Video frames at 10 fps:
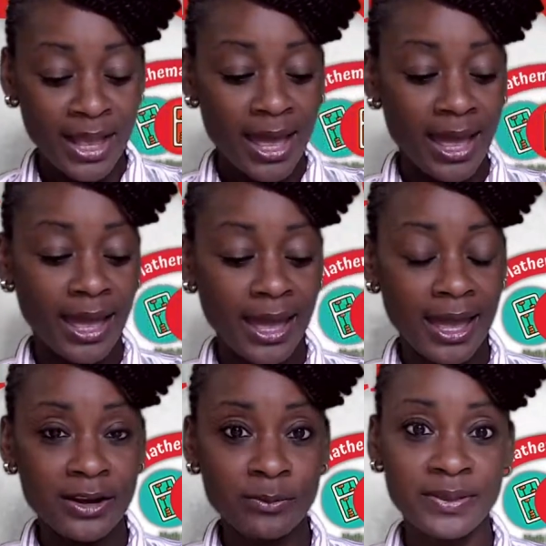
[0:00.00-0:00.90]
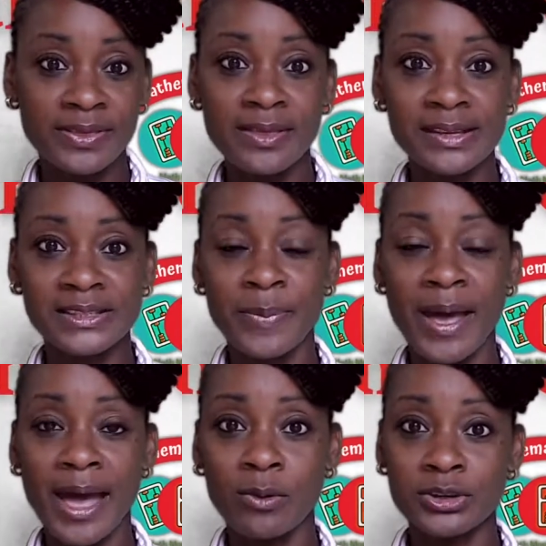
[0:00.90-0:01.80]
And within this
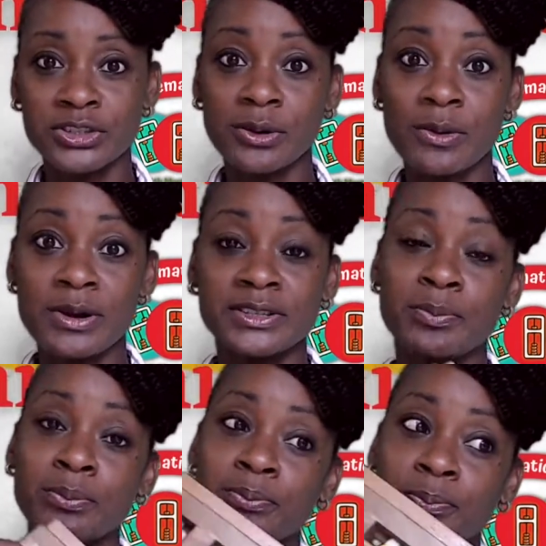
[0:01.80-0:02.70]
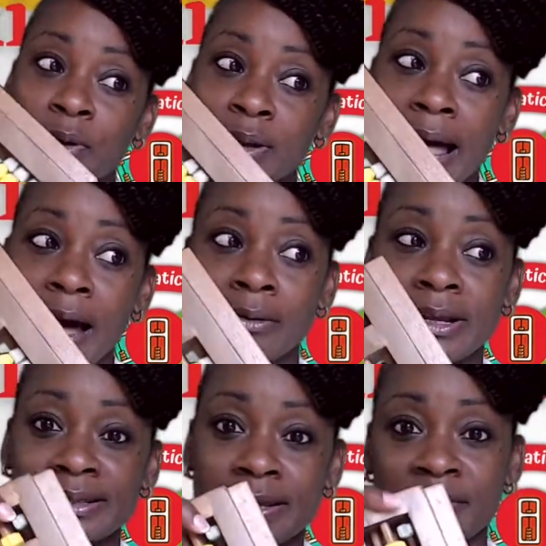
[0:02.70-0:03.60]
bag, what you're going to pull out is
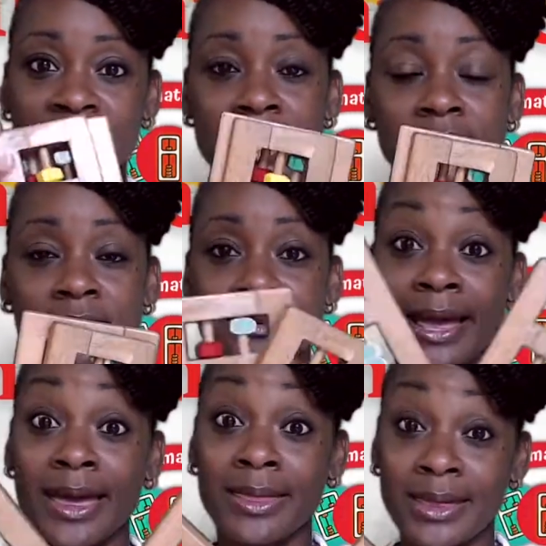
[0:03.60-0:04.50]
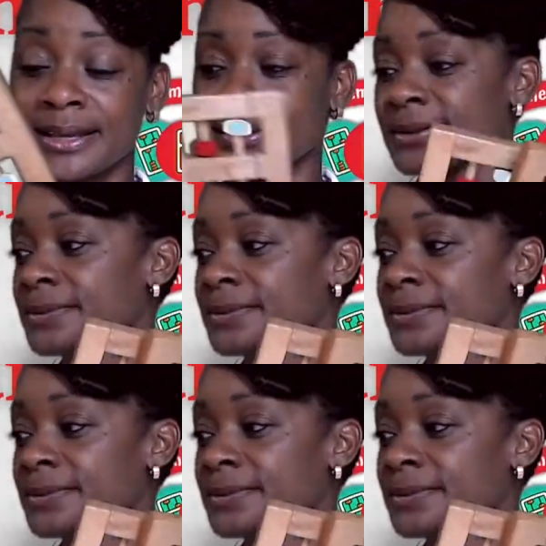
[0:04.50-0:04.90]
something that looks like this.